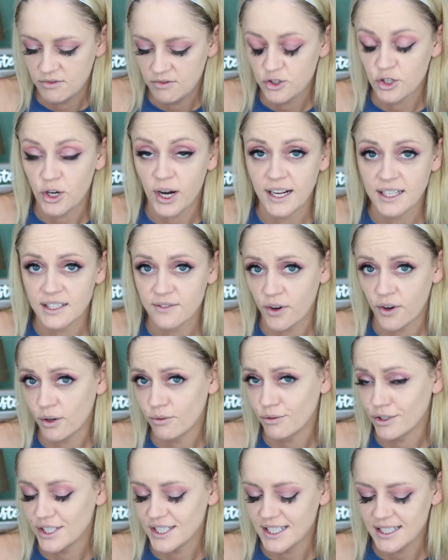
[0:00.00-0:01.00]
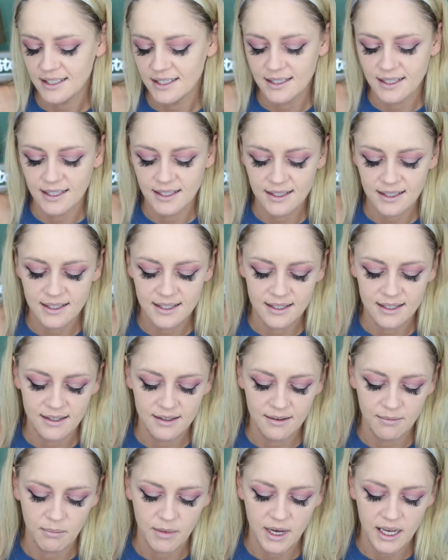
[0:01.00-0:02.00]
transfer resistant.
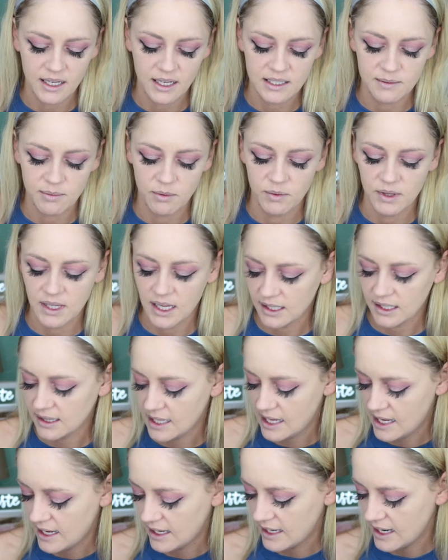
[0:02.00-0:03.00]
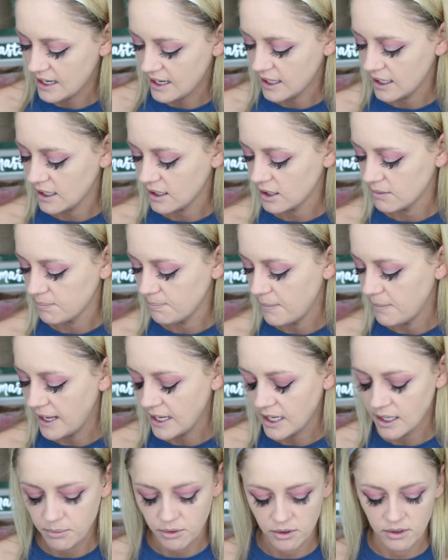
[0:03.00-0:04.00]
My husband would like that. I get
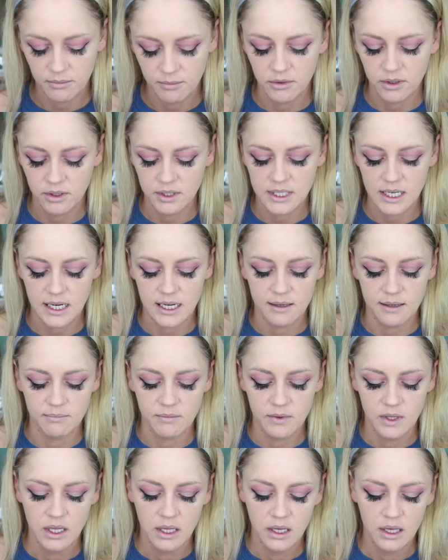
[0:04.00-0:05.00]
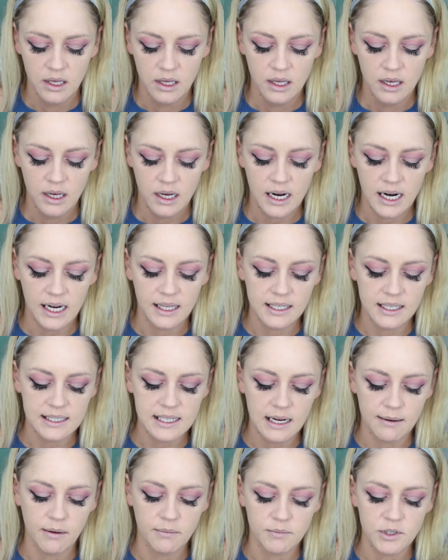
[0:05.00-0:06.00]
makeup on him all the time. All right, this
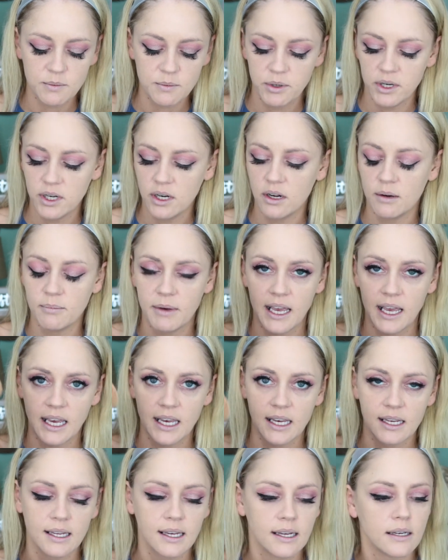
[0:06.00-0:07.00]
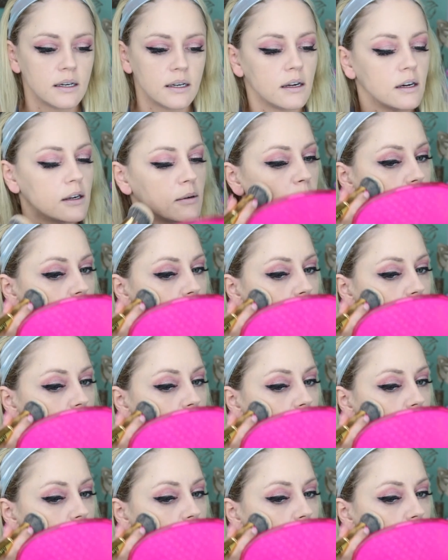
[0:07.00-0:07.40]
time I'm just putting it on my hand, getting it on